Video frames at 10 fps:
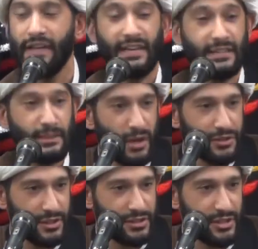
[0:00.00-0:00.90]
in the
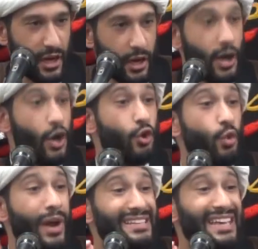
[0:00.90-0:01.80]
madrasa
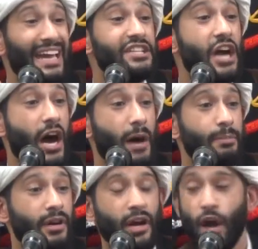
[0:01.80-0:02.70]
who wears hijab,
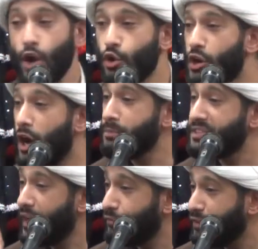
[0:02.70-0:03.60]
who comes
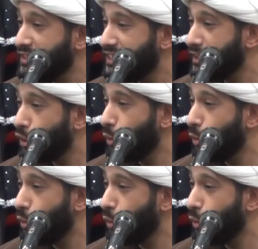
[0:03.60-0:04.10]
every single